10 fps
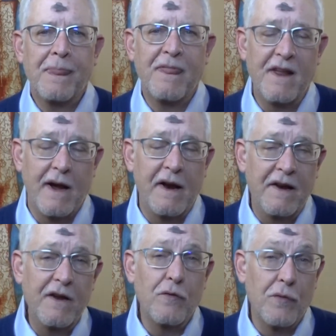The
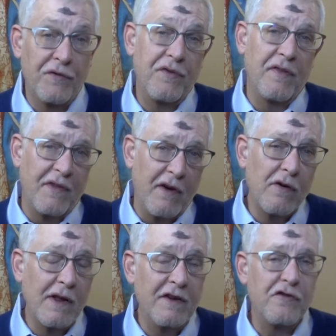idea was that the
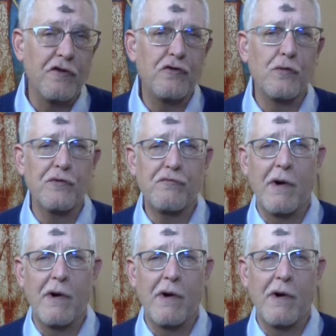early church was